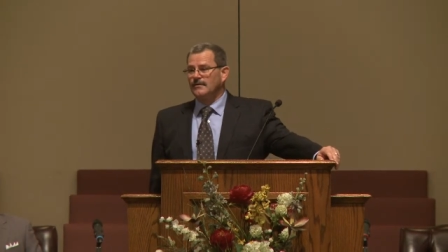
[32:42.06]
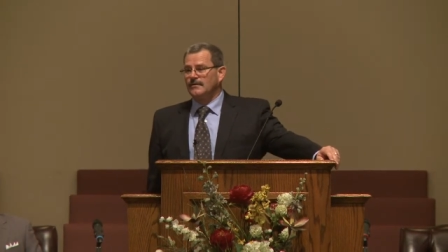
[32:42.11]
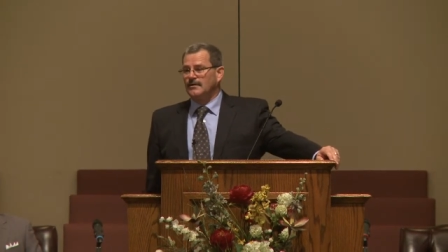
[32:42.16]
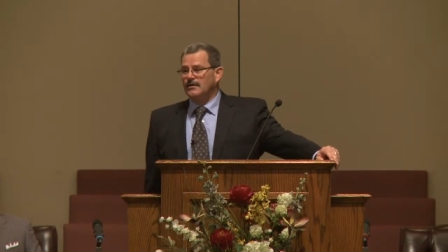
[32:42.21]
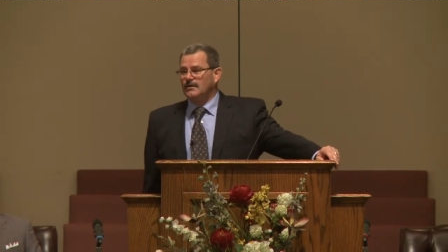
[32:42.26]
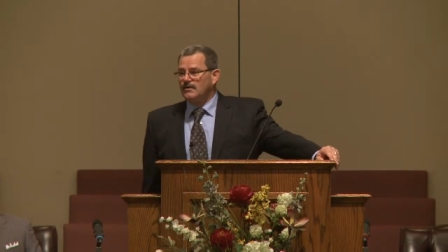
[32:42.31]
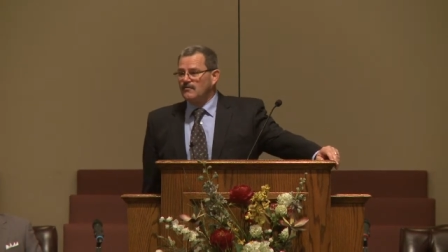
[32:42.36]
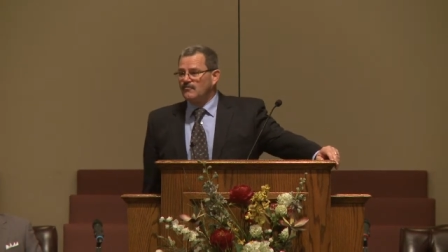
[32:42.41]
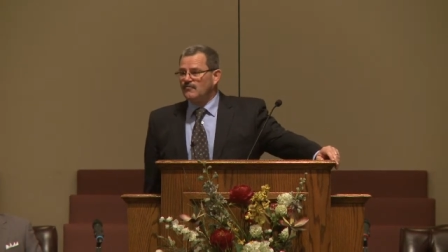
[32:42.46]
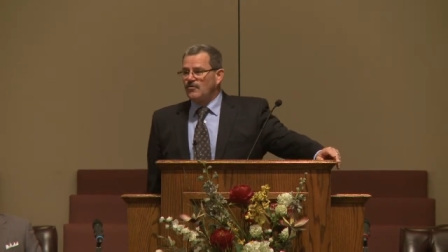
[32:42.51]

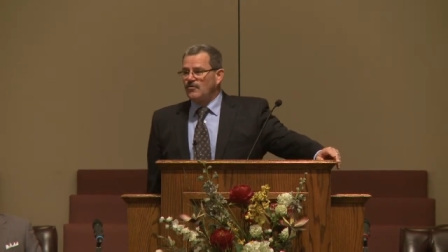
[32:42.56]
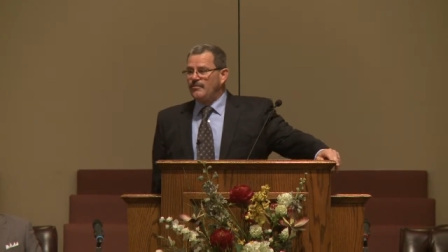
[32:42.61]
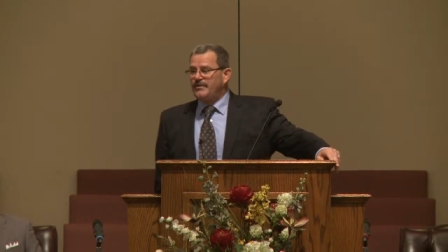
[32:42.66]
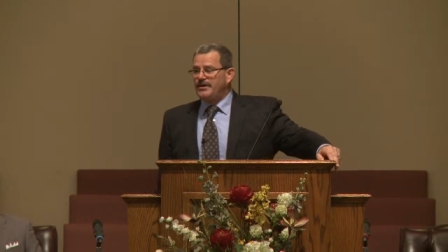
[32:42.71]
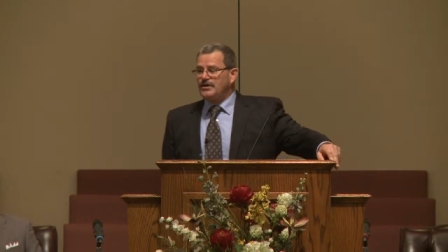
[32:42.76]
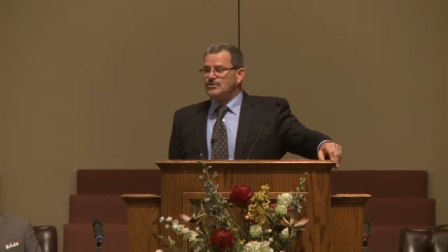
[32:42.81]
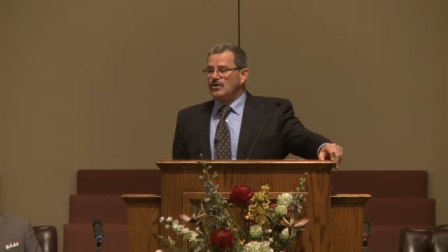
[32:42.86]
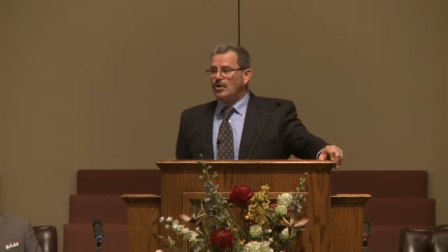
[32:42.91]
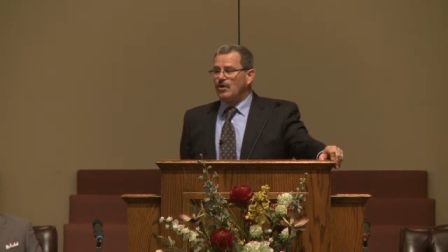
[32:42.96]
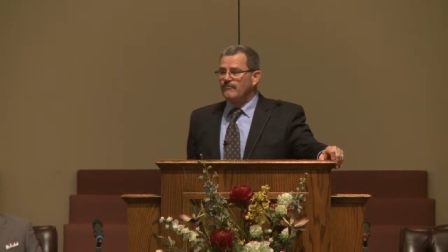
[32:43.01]
There's so many
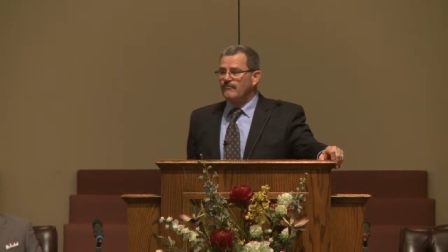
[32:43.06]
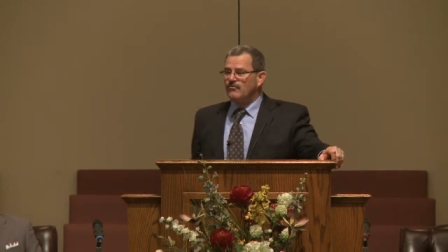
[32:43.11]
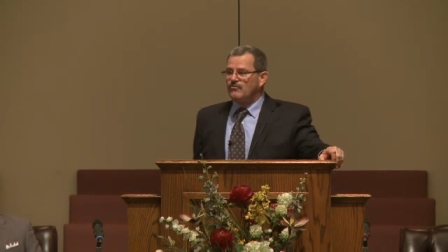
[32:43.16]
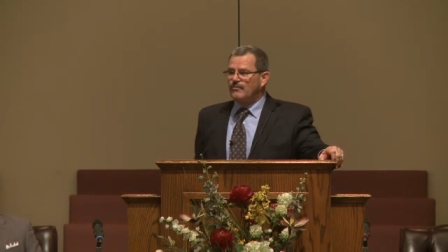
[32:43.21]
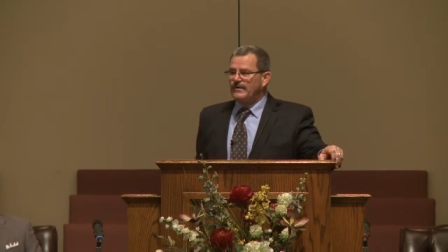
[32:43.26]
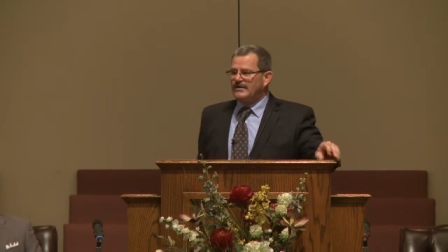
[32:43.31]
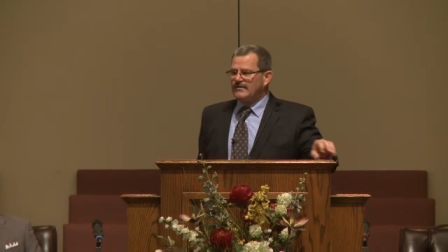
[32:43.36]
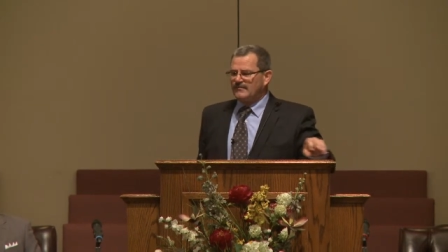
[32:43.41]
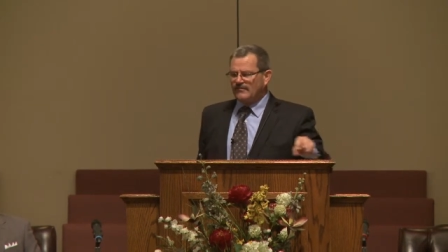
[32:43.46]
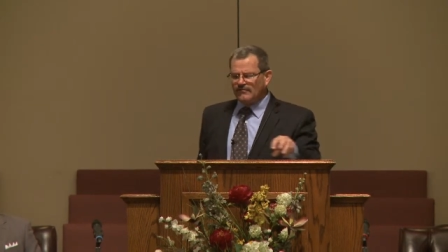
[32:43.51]
Jehovah's
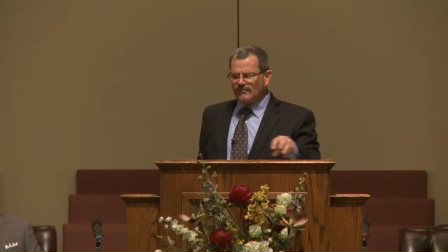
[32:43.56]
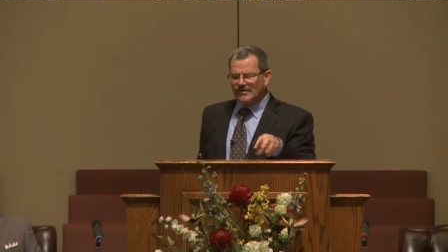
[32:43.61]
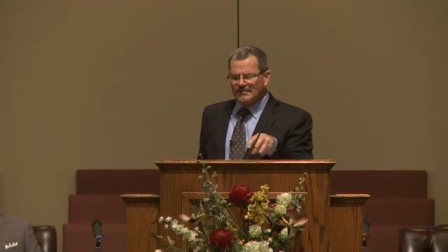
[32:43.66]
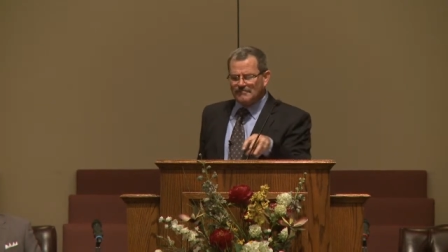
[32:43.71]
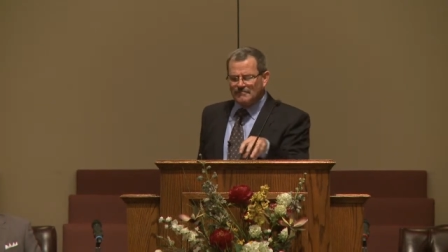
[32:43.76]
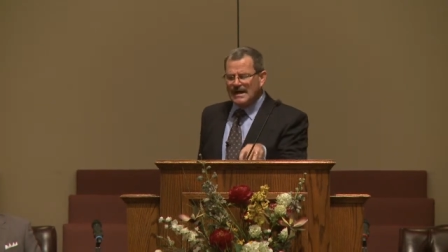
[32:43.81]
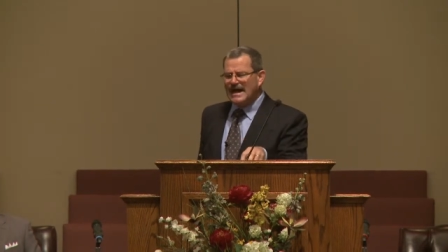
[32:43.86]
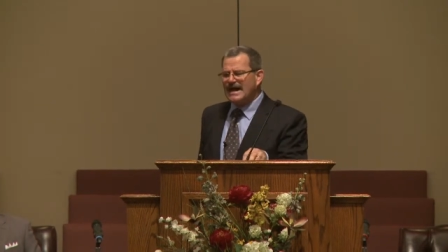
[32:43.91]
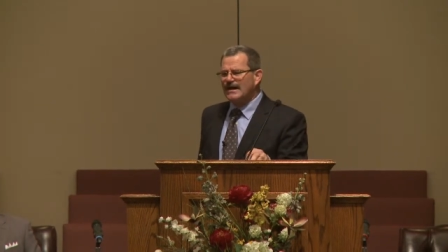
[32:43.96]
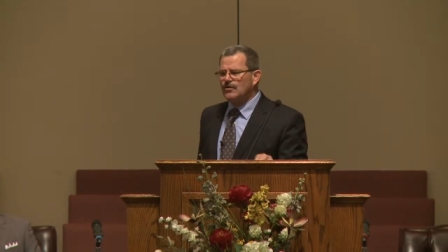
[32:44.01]
Witnesses in
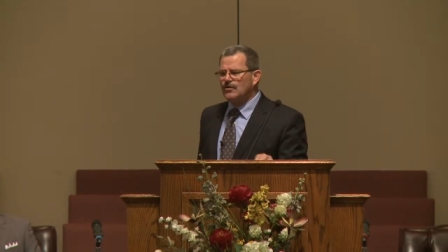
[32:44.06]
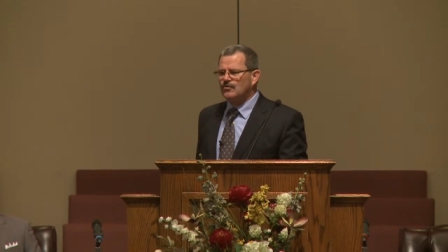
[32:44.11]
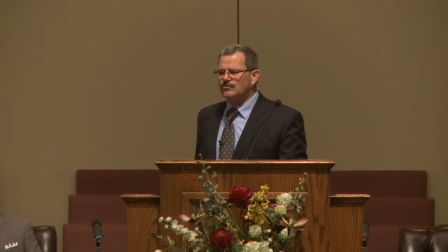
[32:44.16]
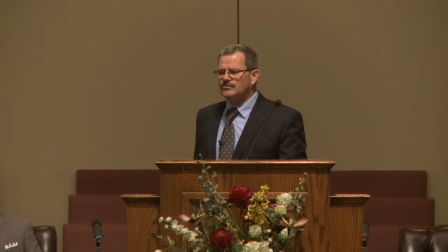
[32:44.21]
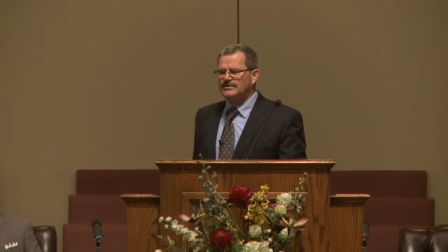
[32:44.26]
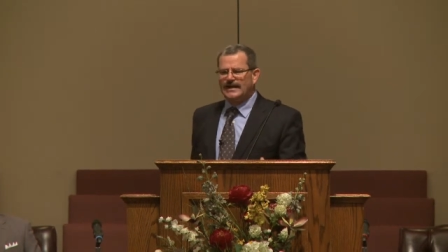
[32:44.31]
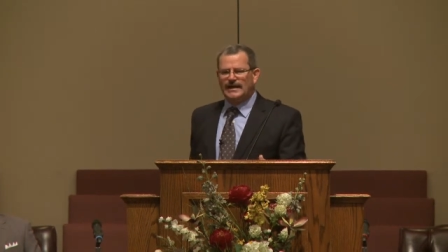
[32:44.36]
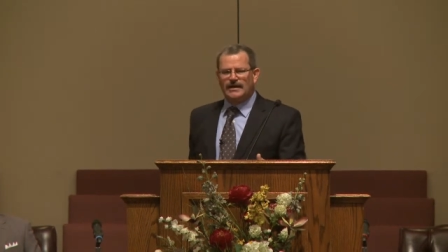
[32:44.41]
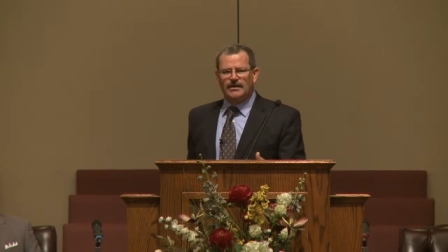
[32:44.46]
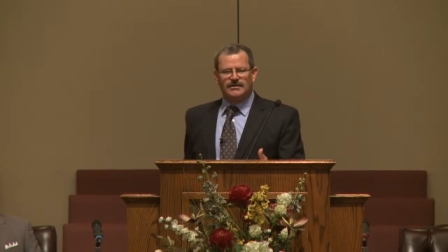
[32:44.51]
my little
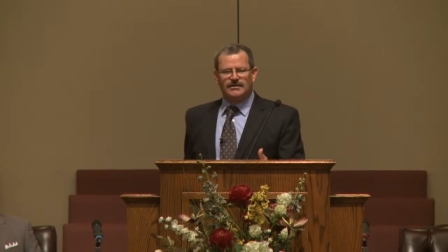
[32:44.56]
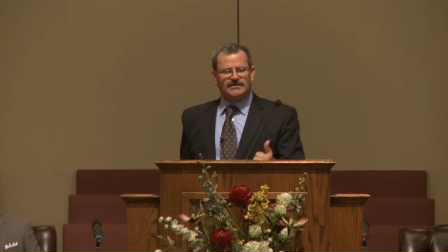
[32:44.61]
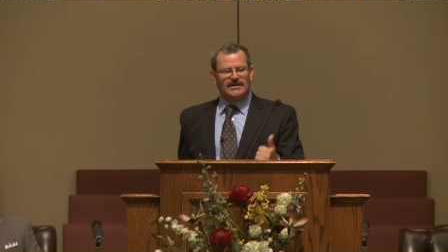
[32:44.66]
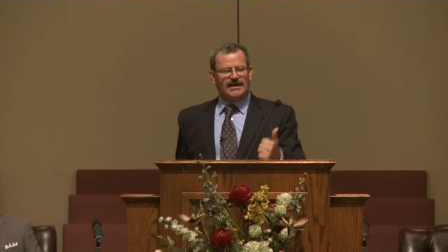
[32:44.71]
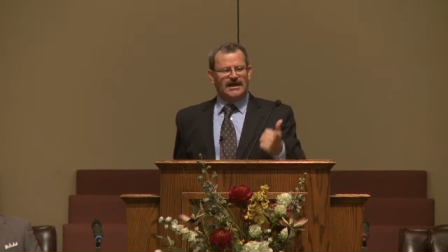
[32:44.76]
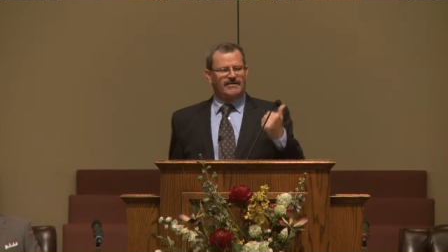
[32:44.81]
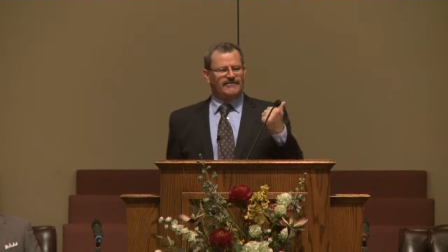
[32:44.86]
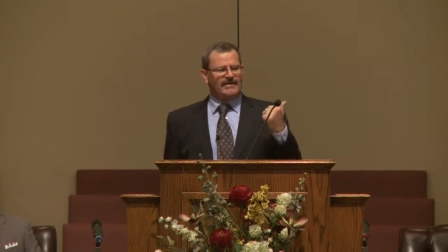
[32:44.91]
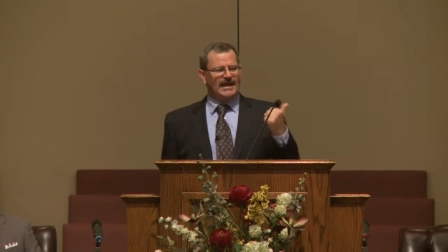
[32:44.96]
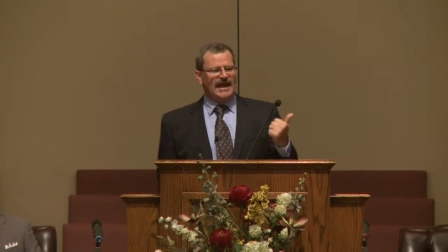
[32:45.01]
town that they
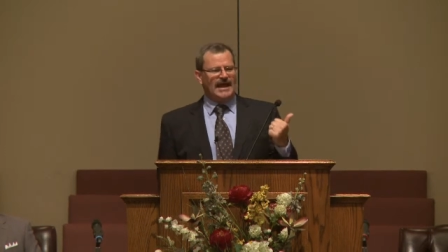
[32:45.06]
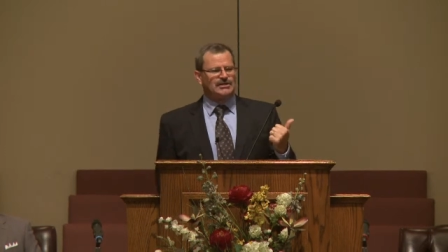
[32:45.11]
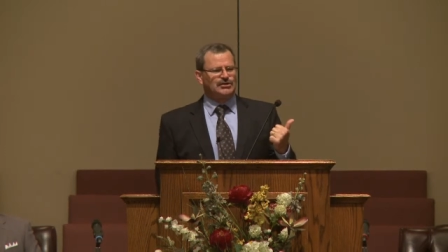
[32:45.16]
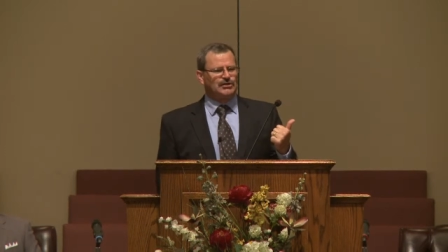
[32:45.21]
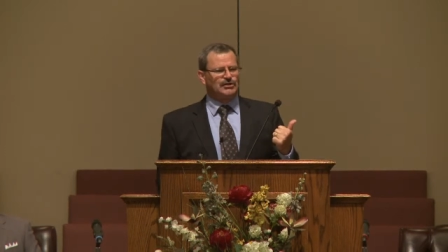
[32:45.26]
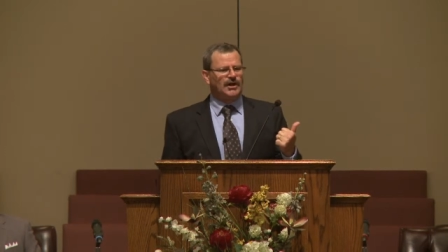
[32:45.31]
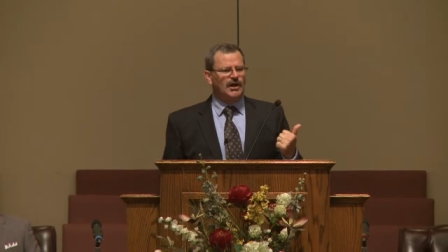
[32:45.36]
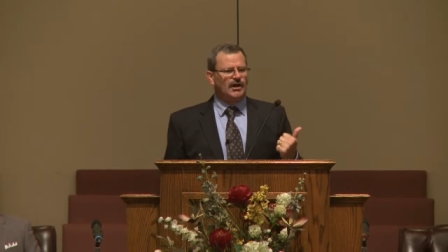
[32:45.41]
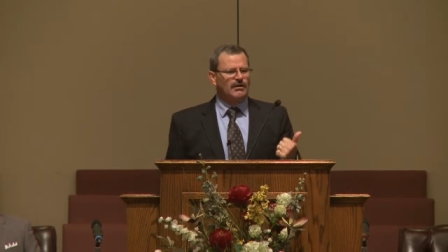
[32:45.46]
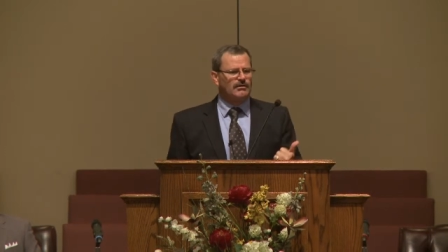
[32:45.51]
have a Haitian
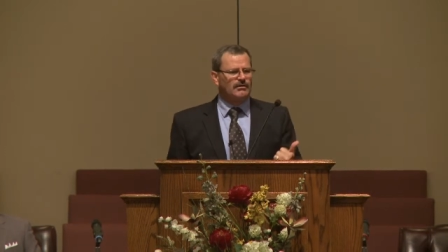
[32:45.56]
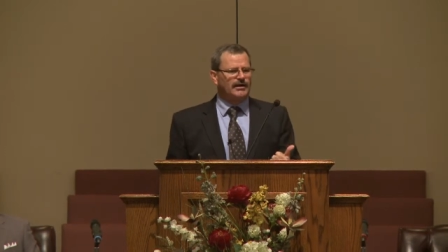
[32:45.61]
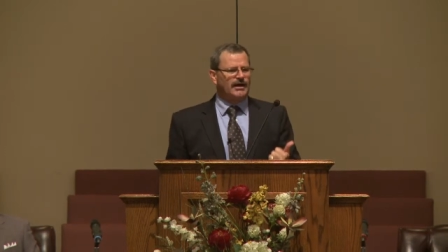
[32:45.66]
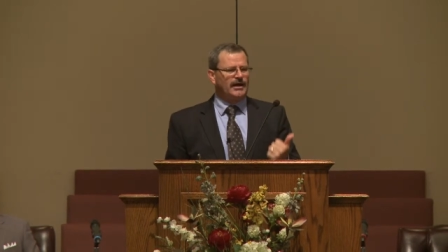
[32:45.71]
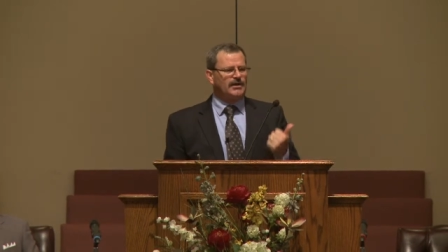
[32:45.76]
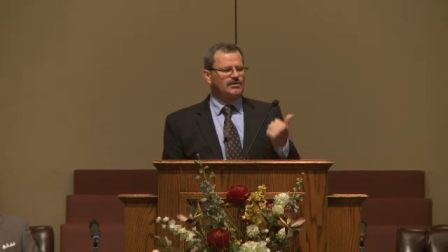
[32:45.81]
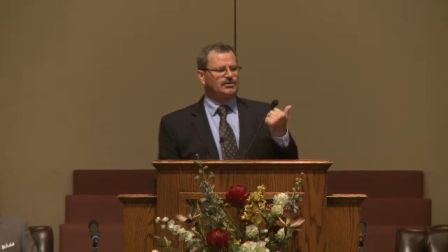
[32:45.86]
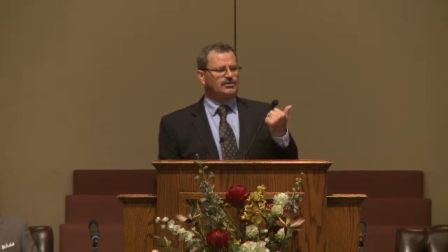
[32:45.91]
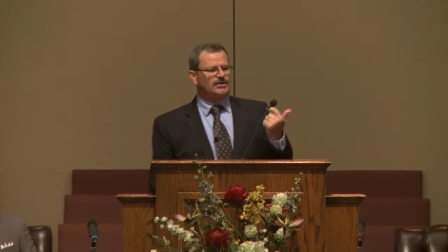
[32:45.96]
congregation,